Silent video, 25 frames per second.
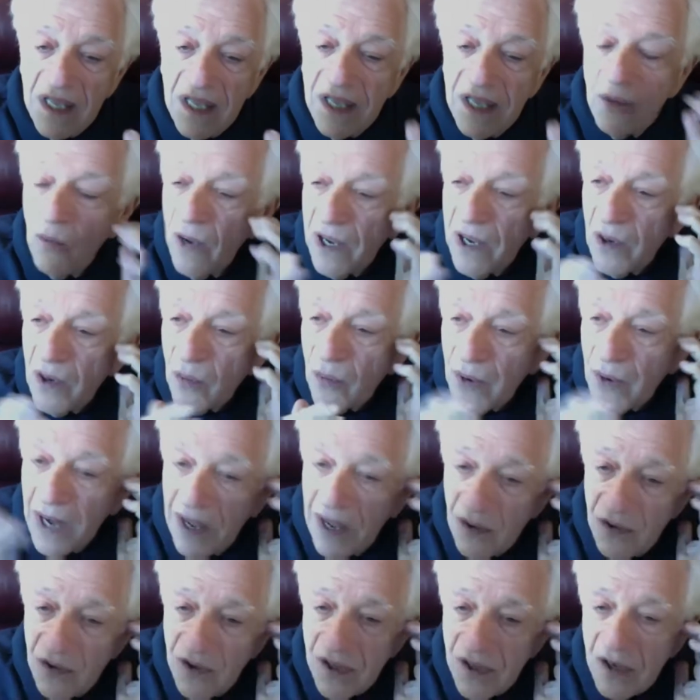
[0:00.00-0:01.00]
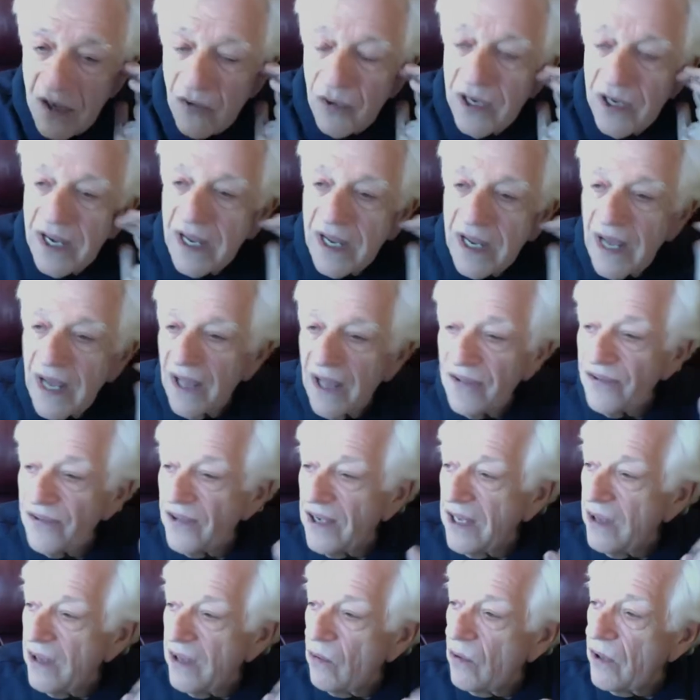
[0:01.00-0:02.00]
He went around to the Greek Isles
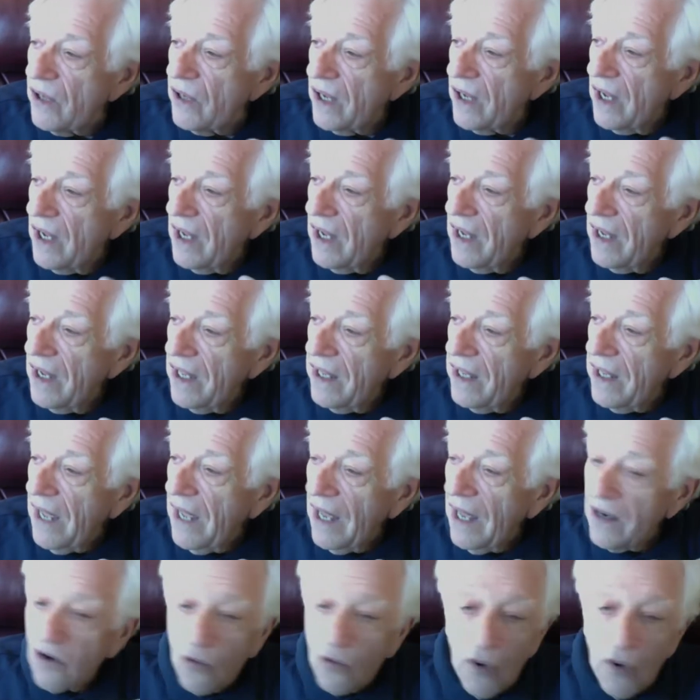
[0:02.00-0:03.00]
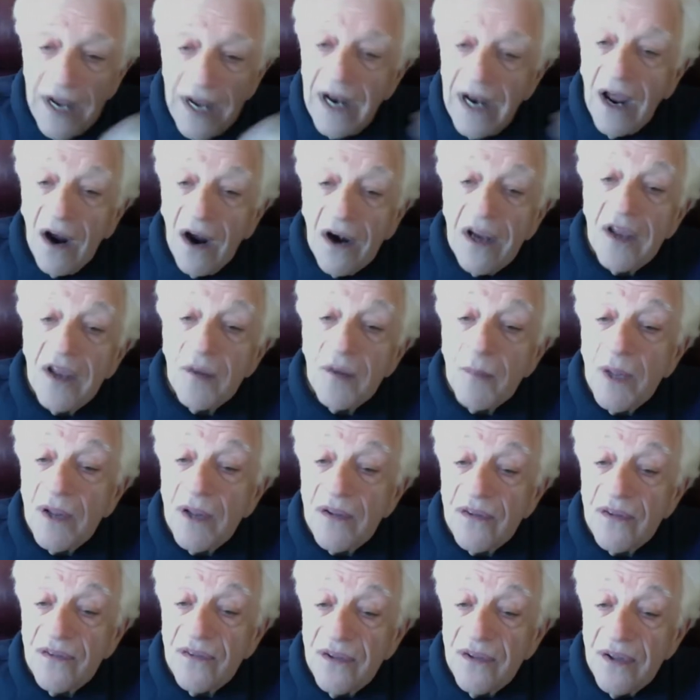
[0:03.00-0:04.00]
and he had great
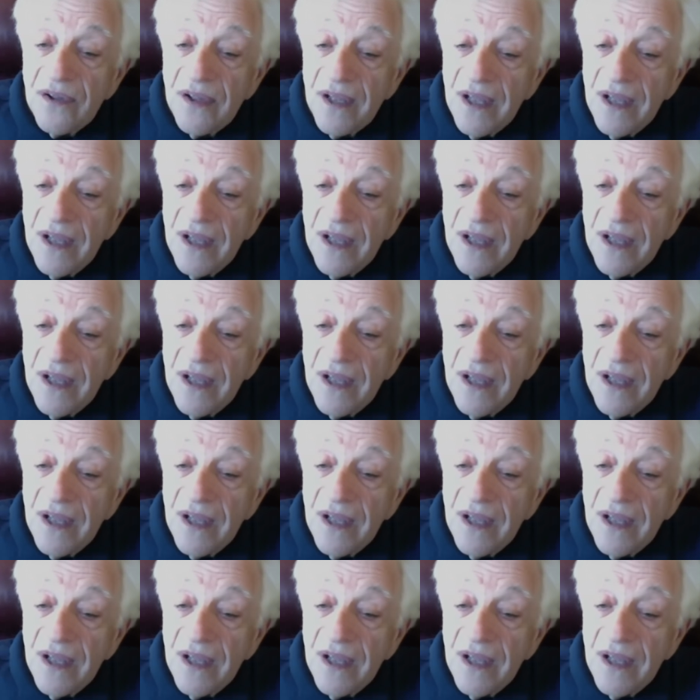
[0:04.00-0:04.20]
arguments.